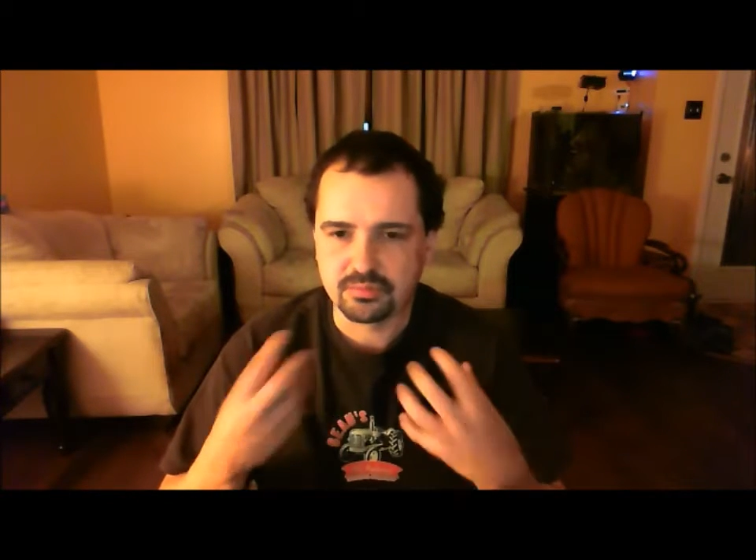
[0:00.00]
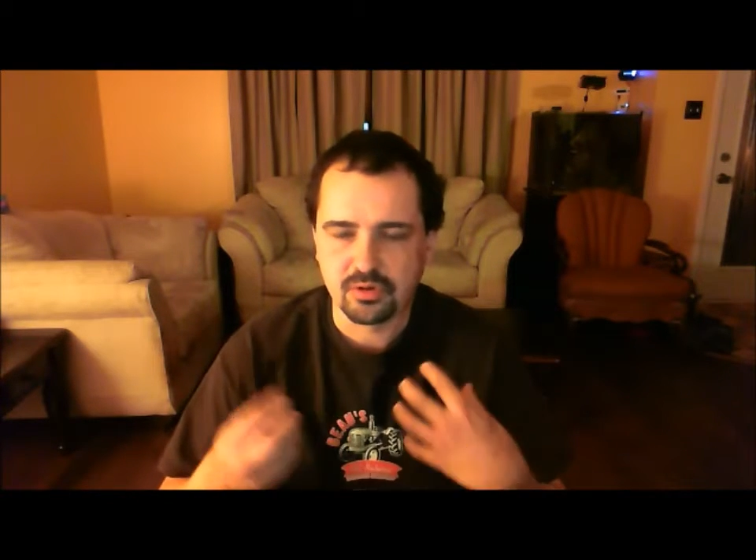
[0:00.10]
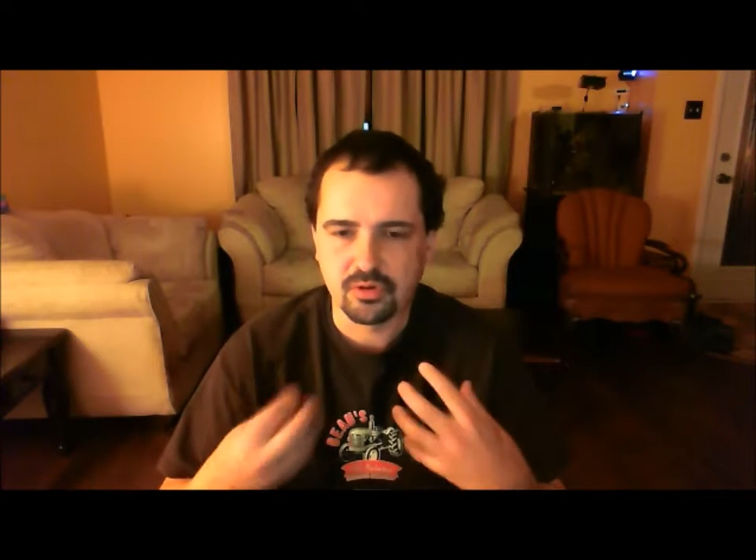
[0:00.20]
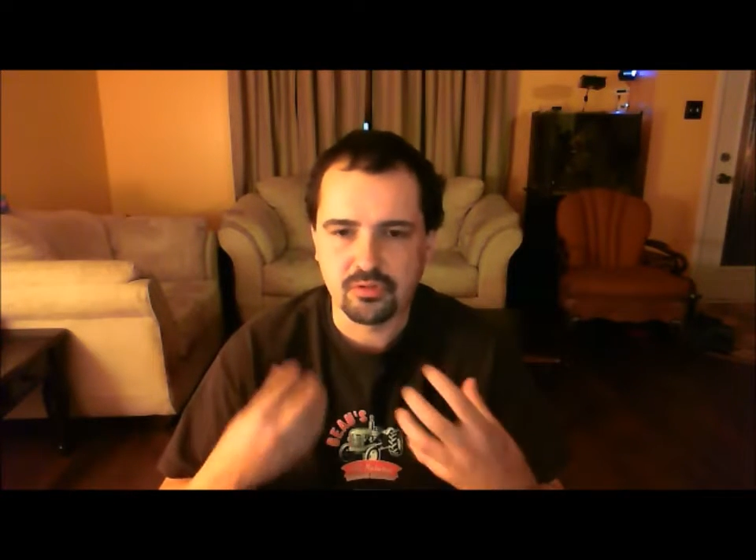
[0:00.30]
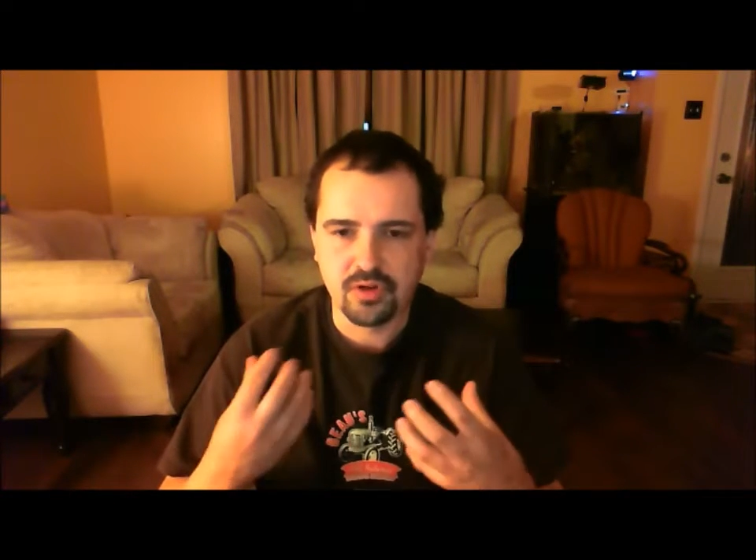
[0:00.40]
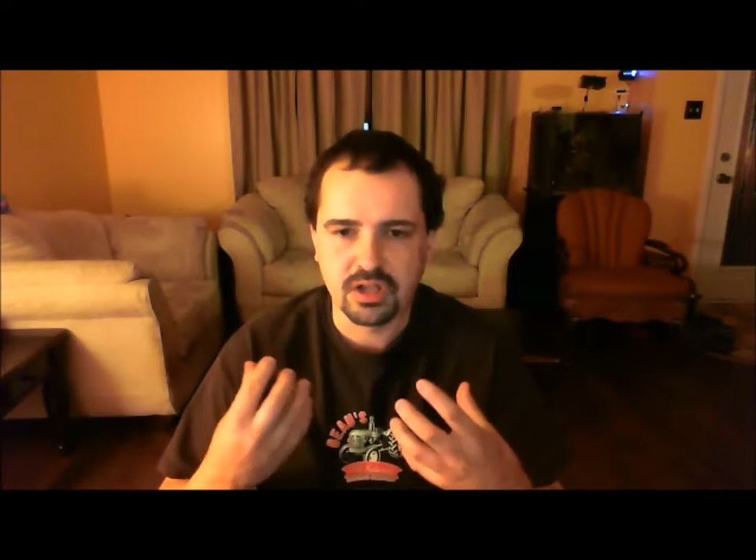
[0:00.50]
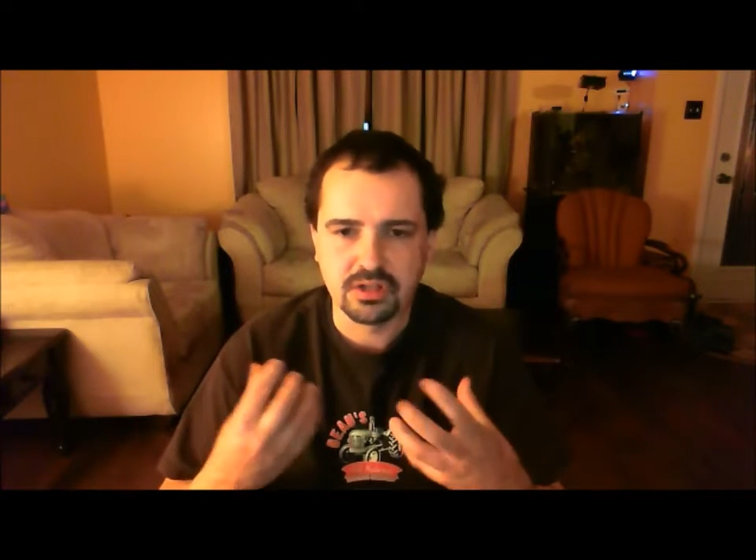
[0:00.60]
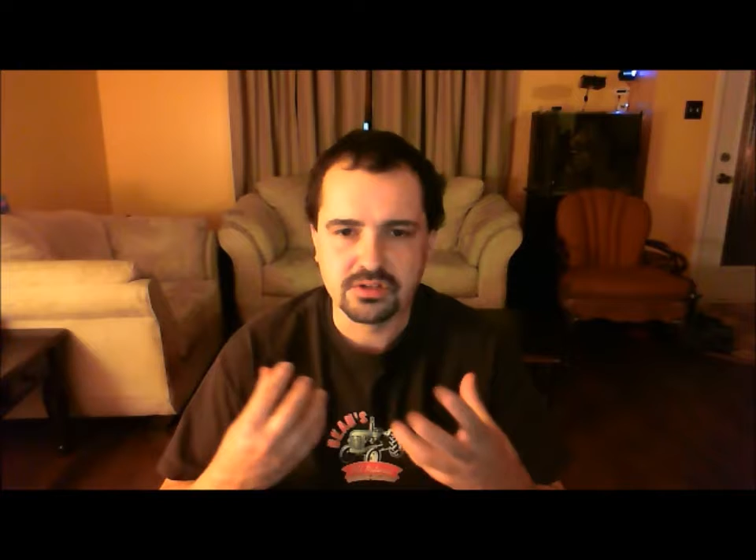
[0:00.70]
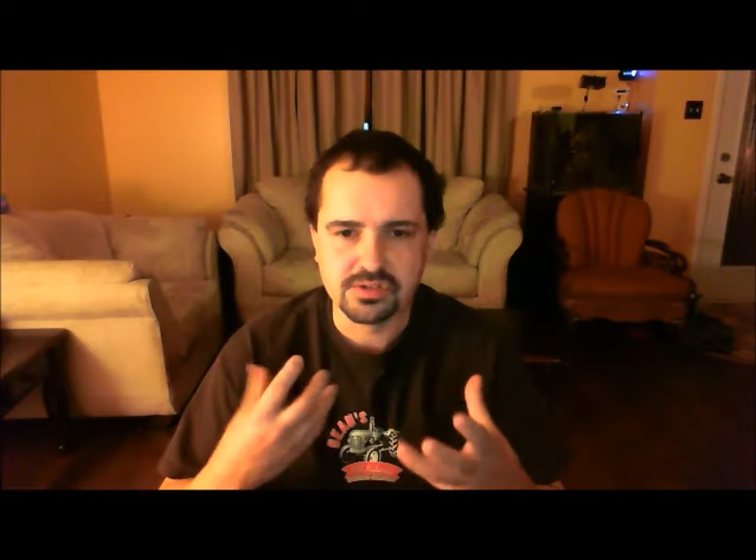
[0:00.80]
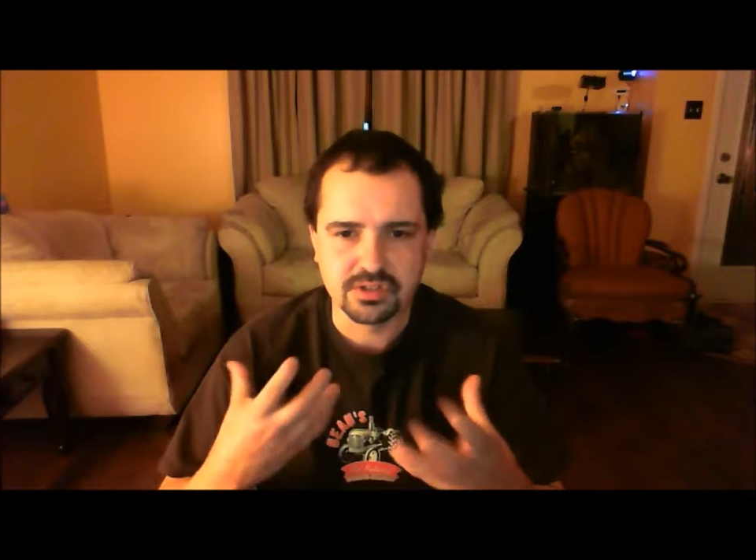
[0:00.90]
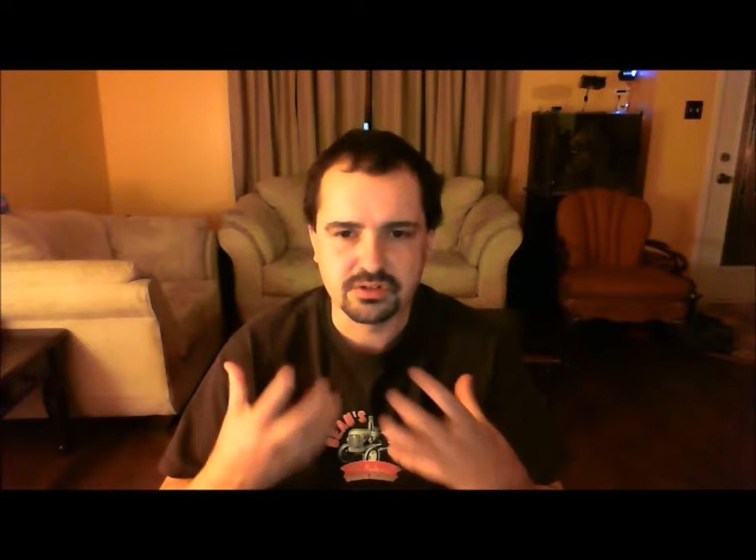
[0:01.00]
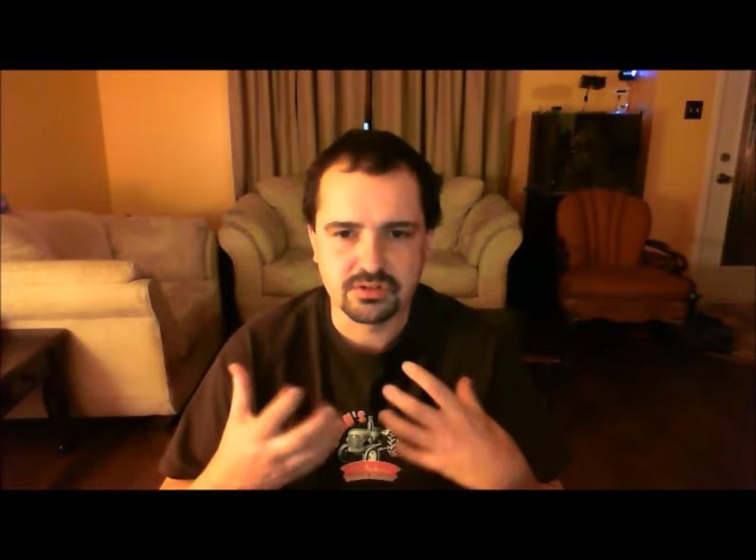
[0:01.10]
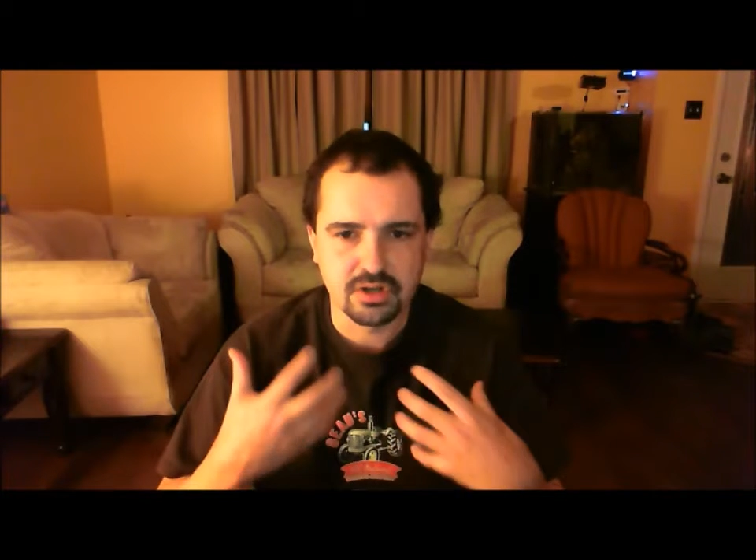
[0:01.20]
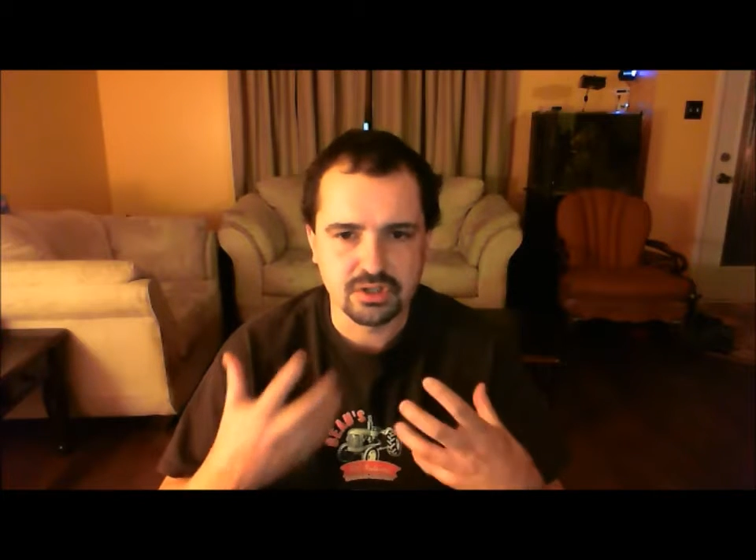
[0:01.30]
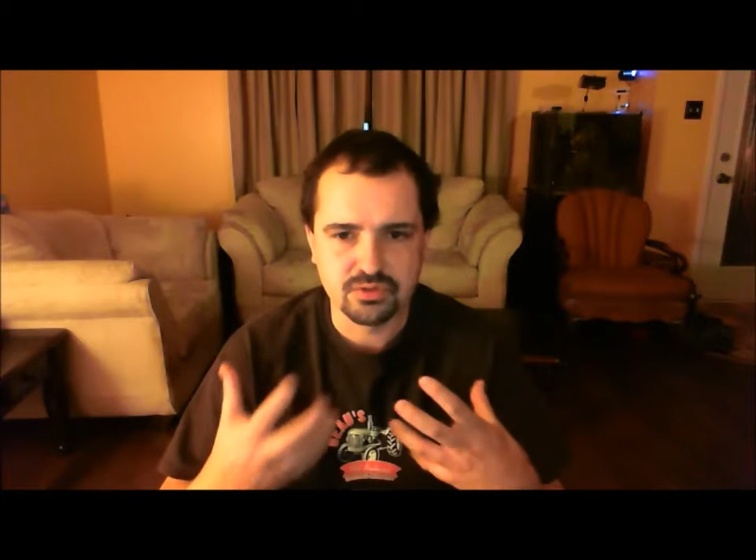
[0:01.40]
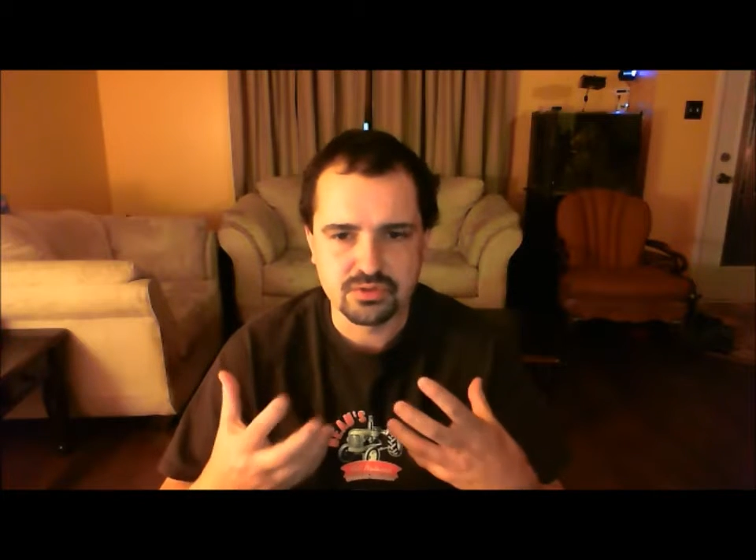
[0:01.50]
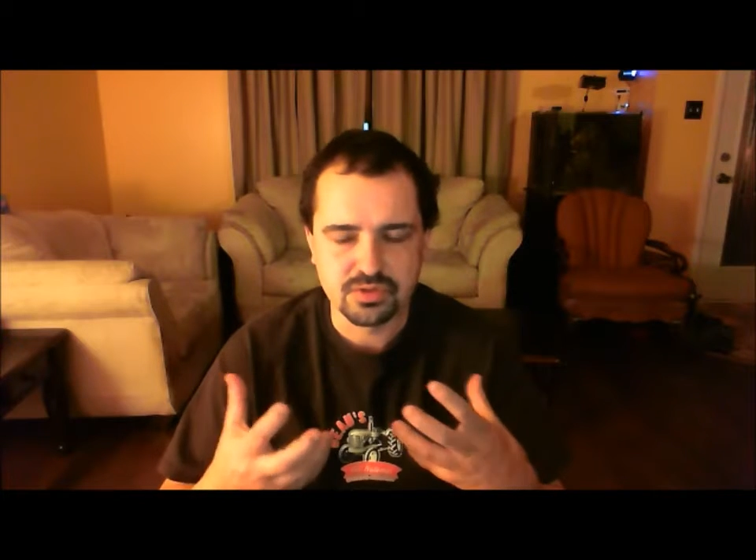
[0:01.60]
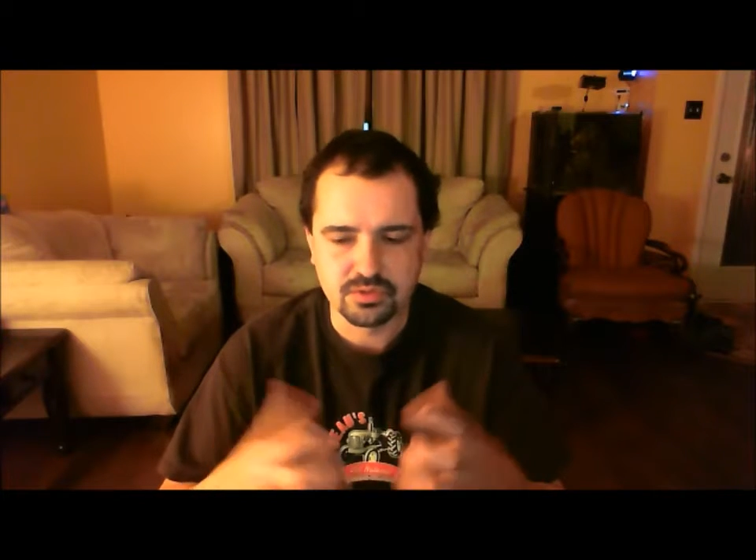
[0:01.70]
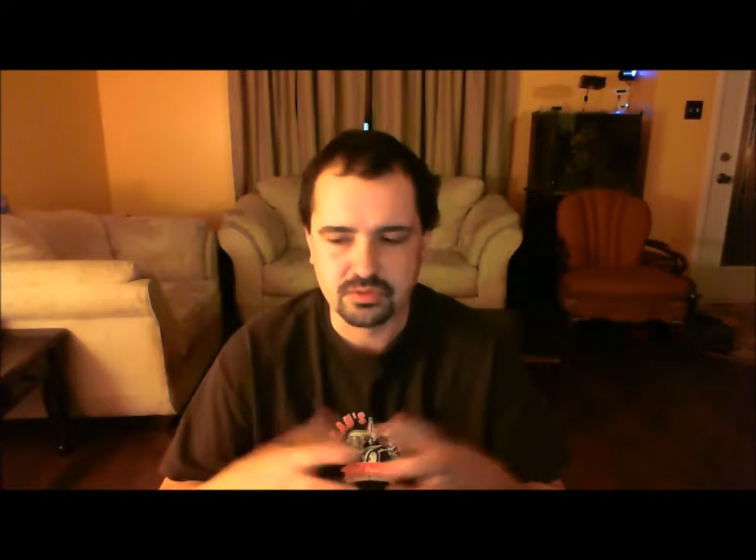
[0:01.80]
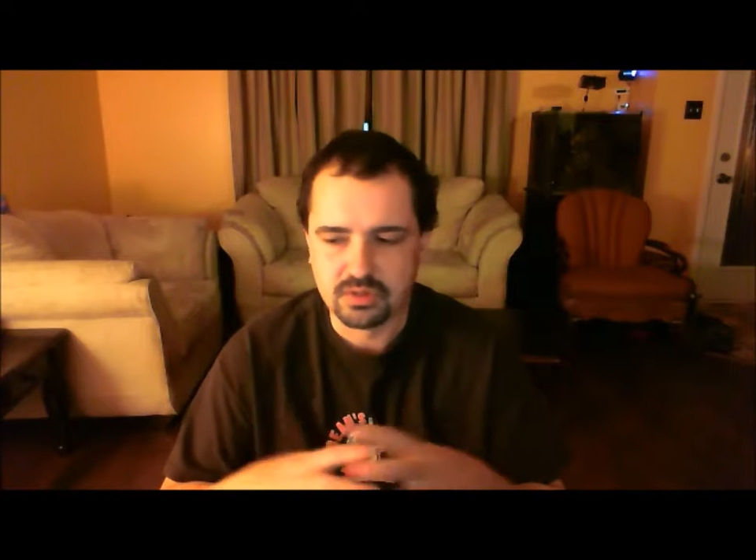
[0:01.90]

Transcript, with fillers: profiles that you're not used to